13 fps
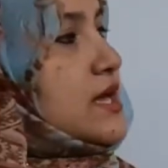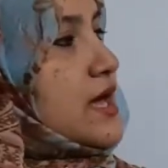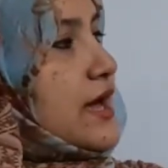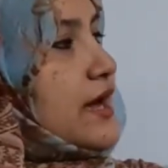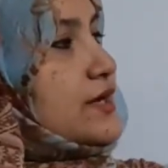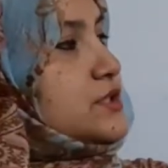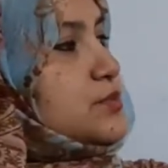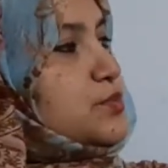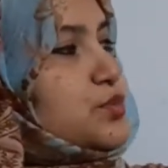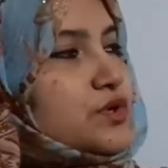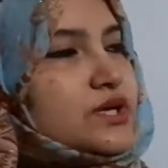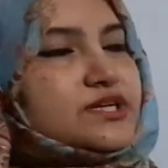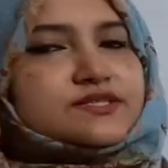and the
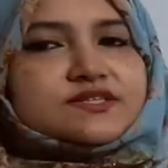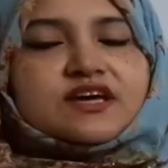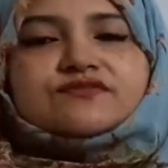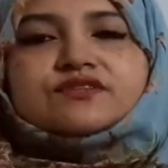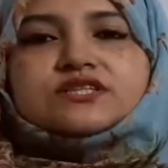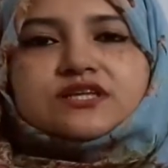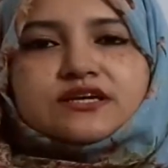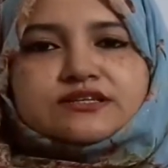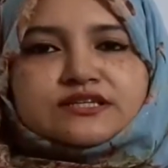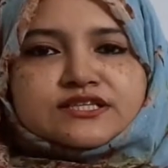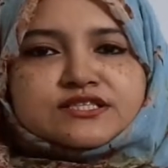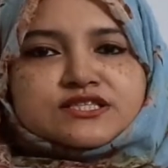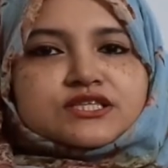products have the
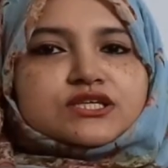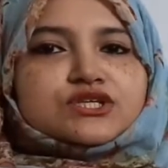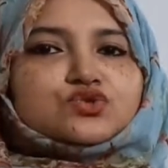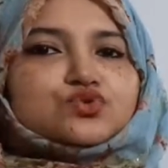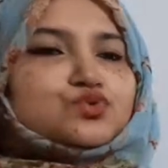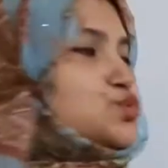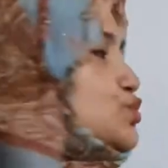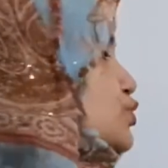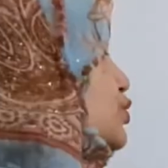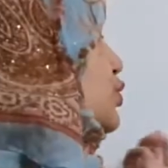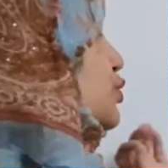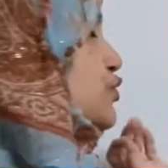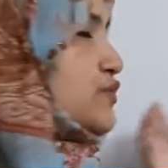tendency
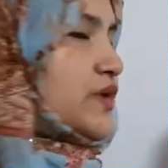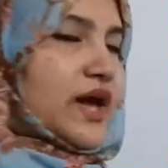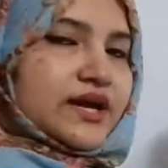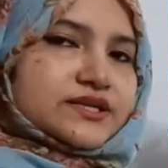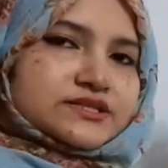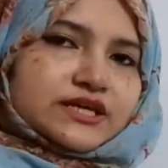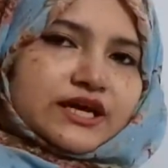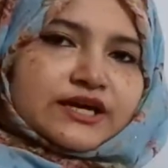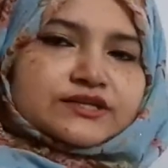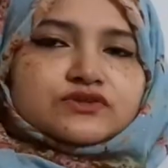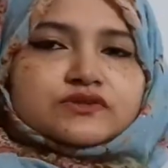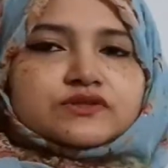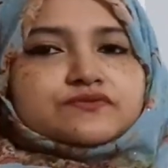to react and
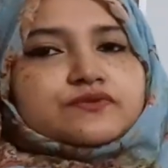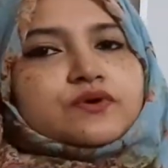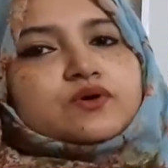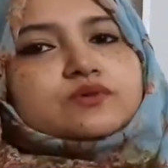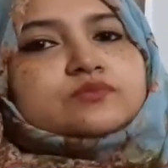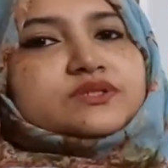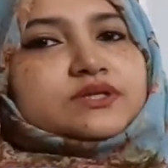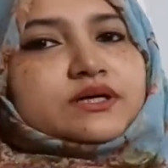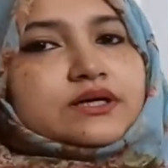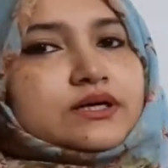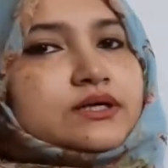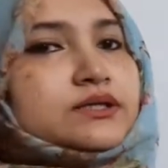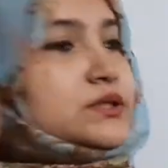reform
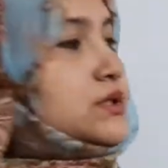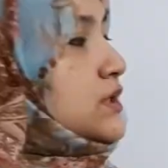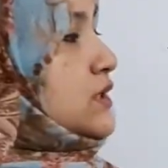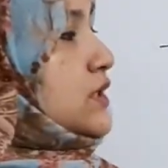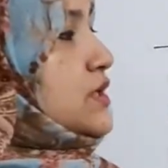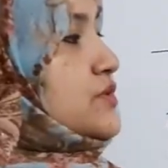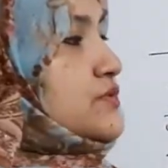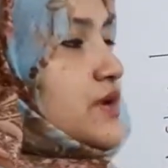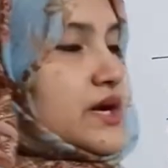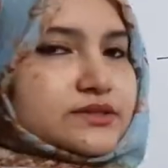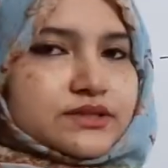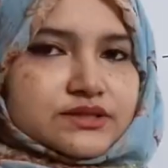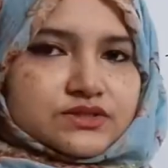the
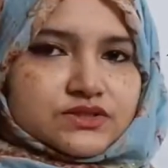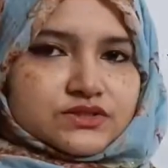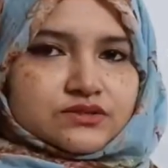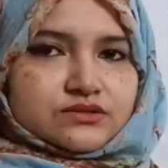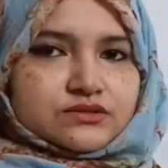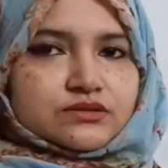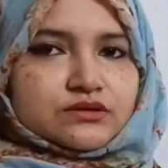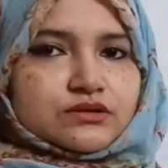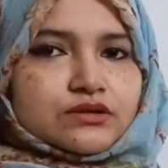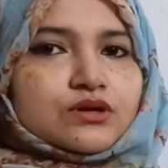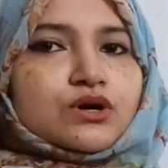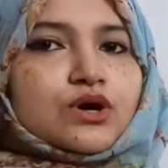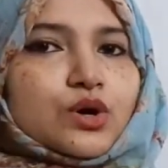reactants,
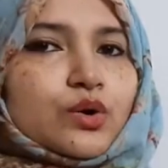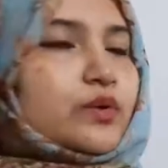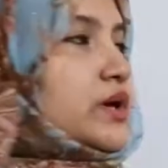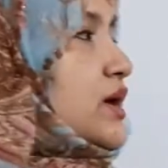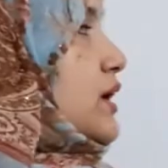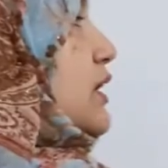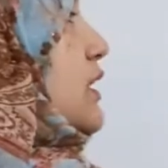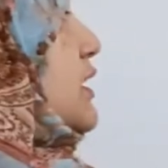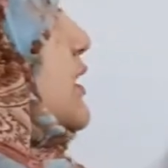okay.